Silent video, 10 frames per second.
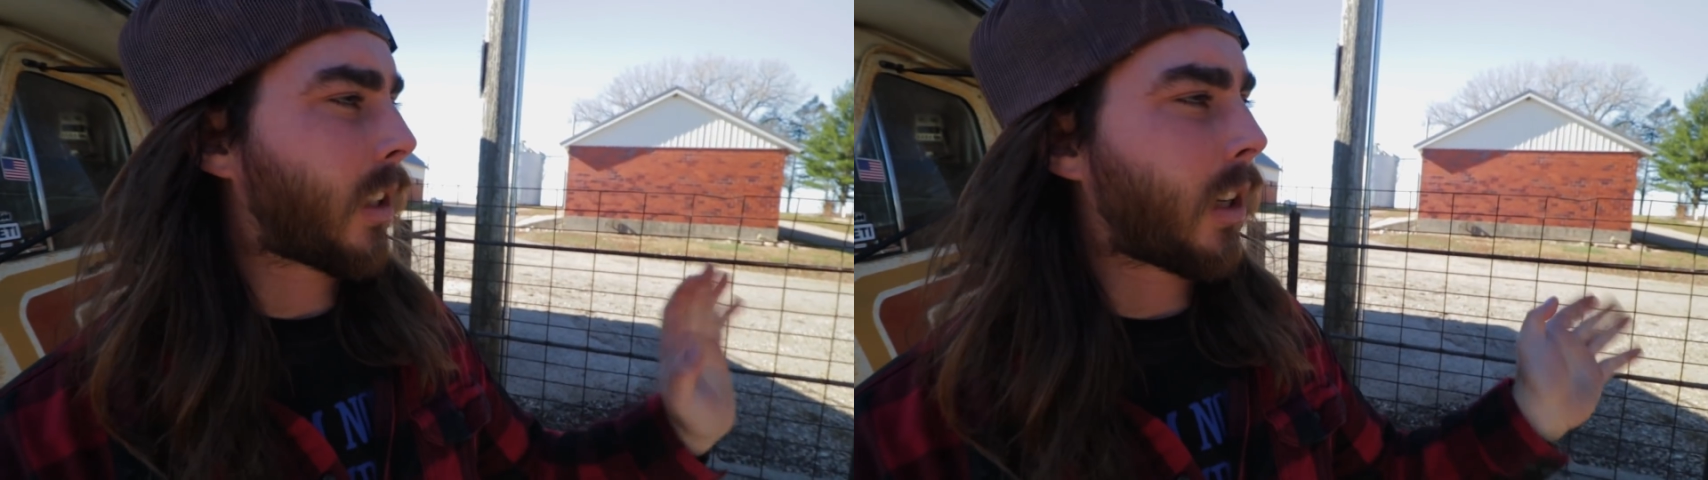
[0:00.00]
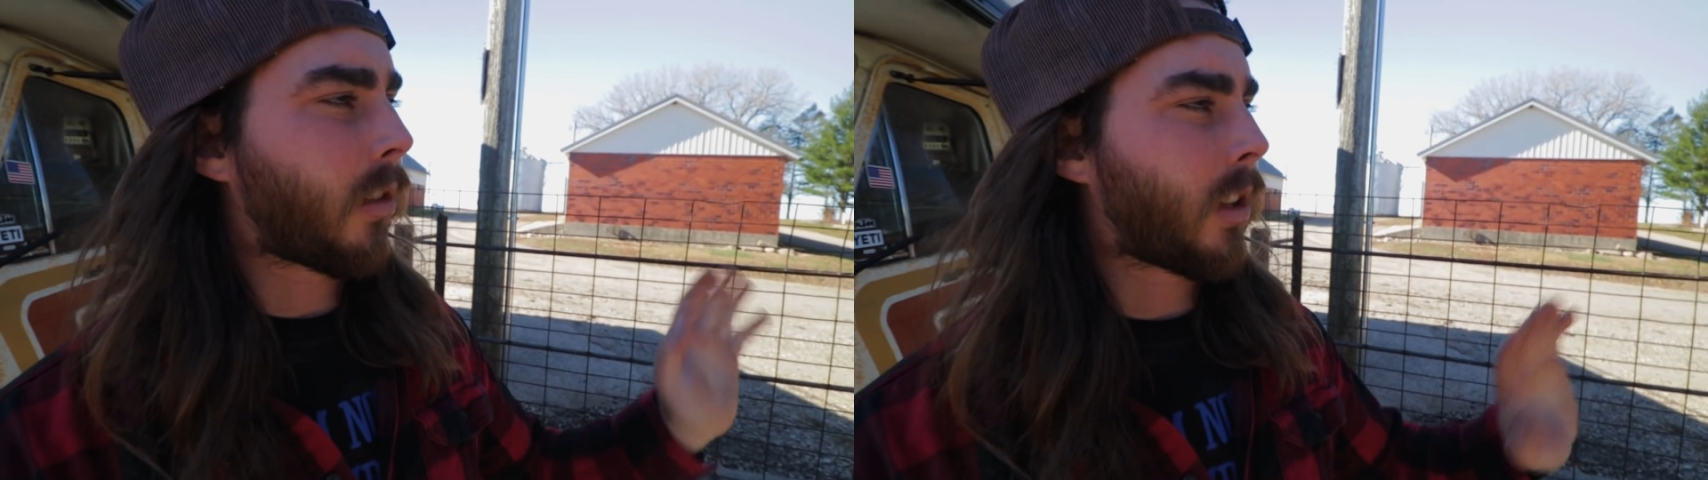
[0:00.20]

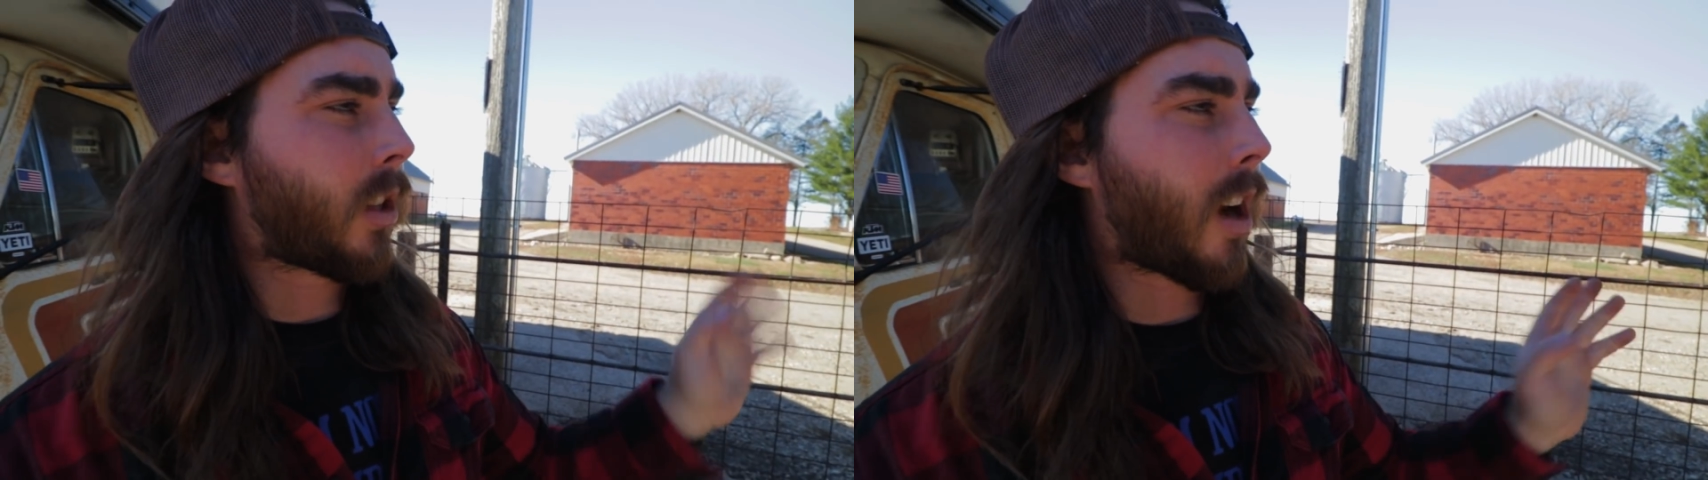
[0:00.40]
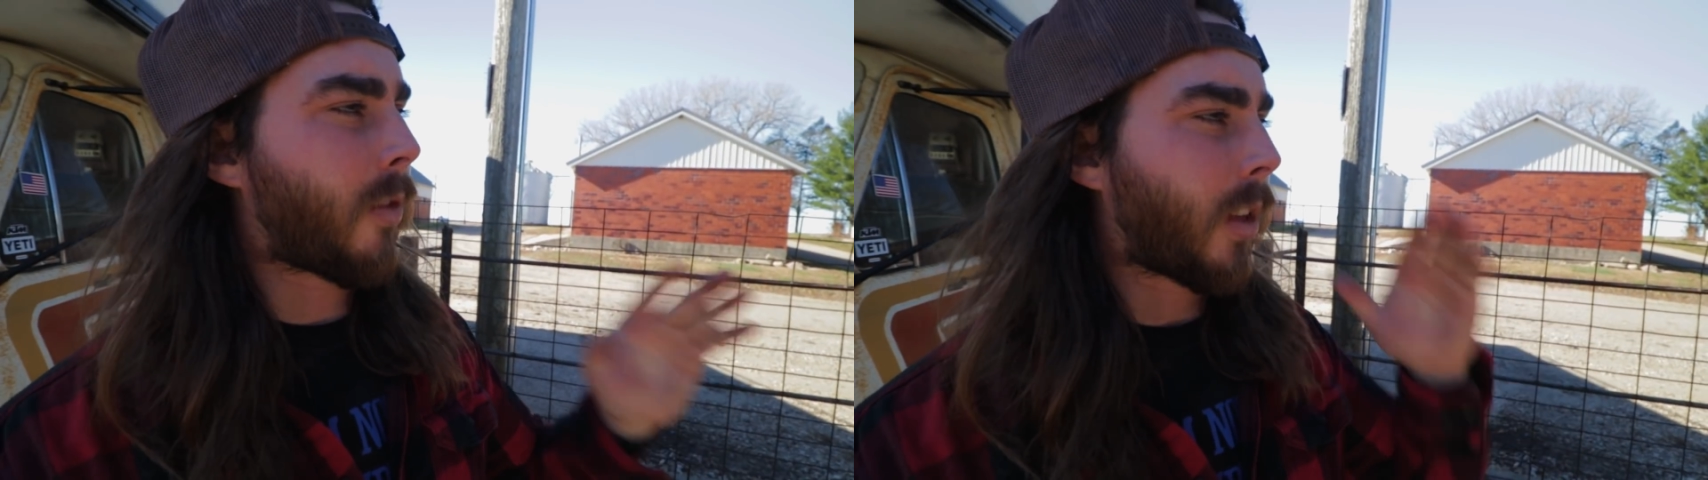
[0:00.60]
gonna rinse
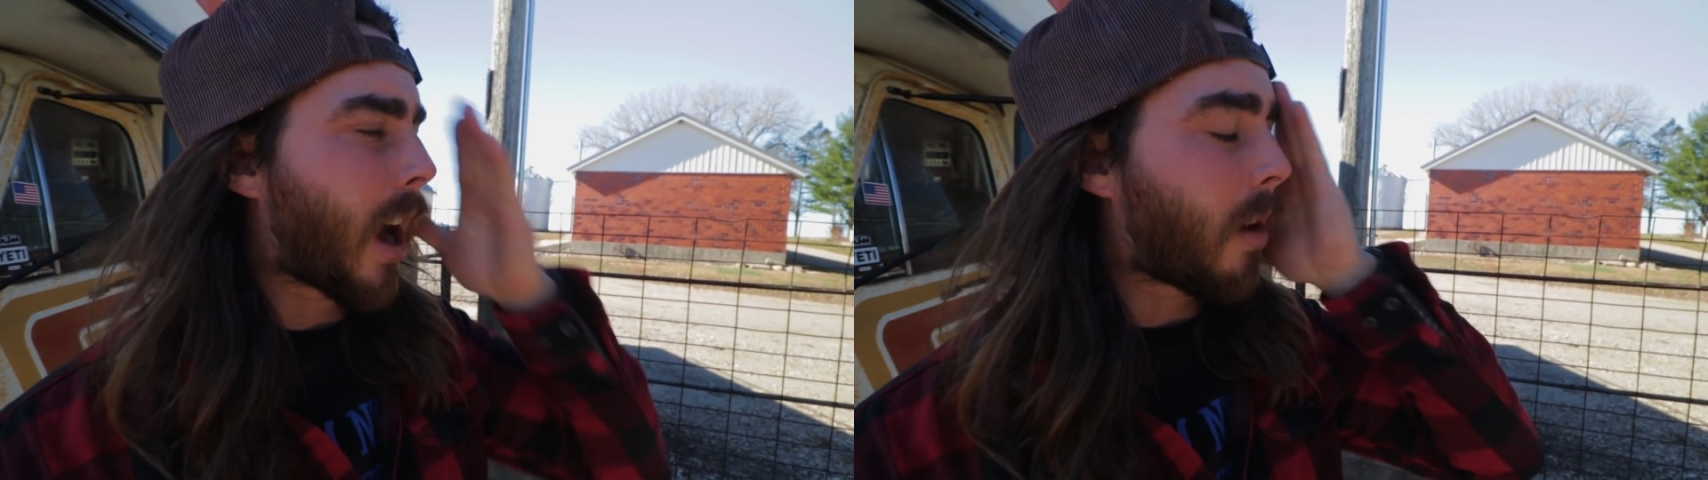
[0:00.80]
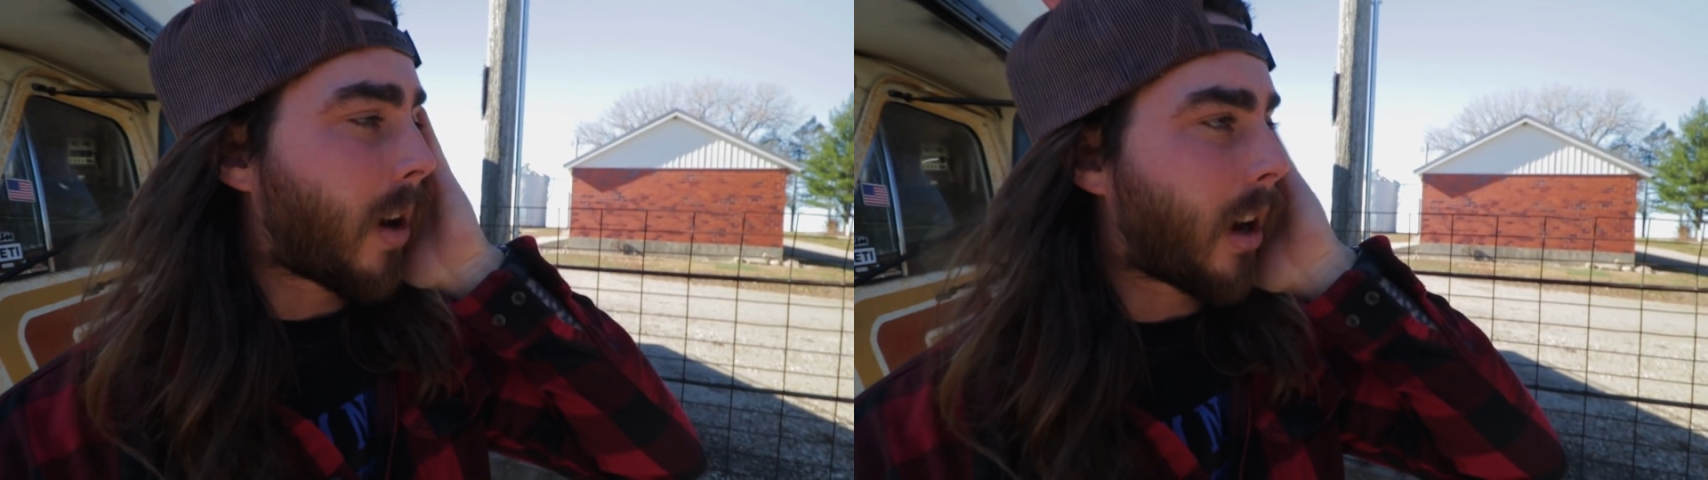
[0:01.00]
it off with
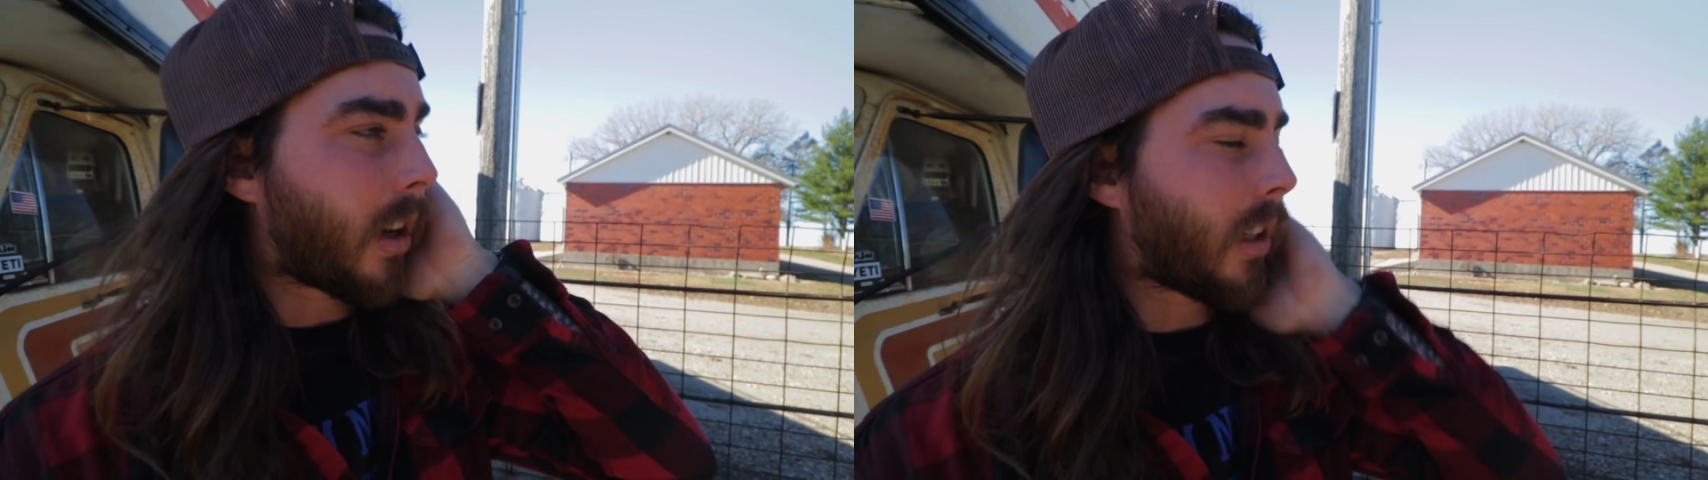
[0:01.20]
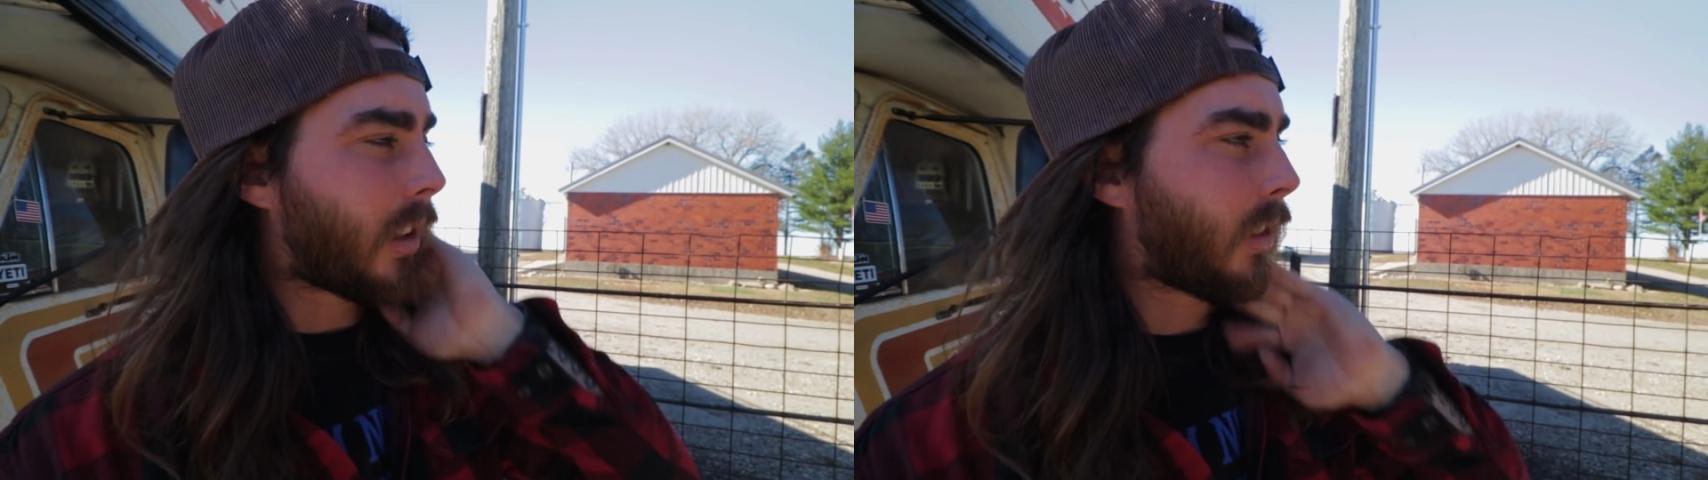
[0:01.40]
hot
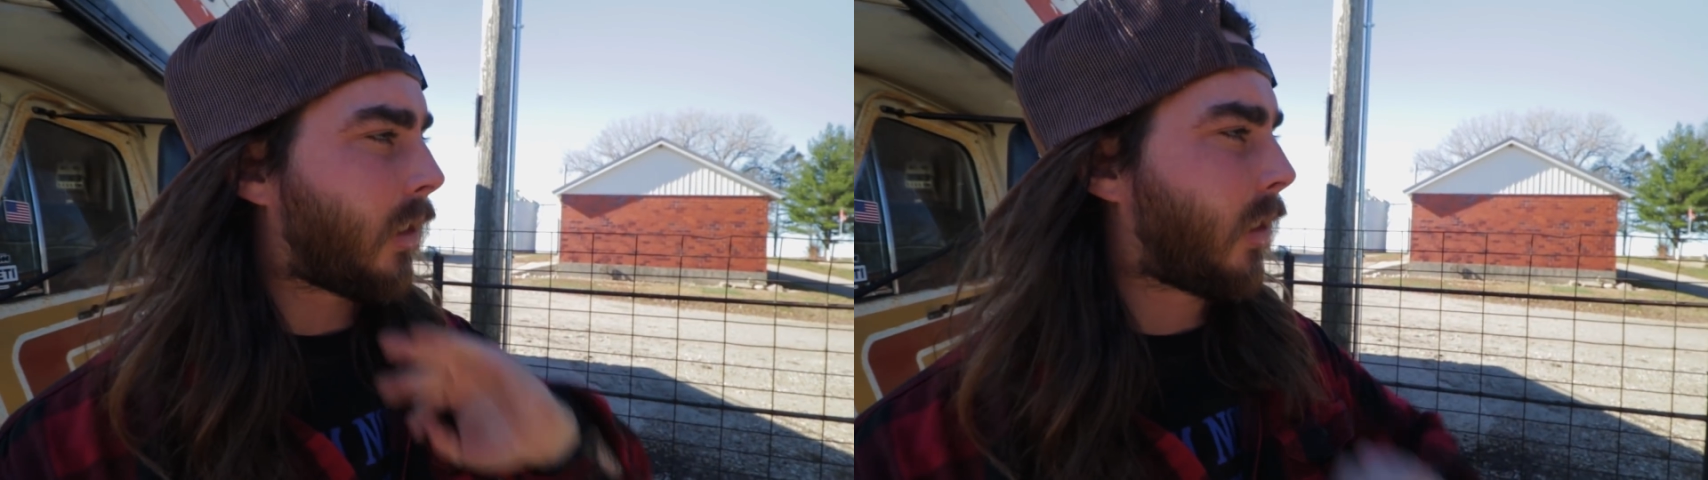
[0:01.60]
water, and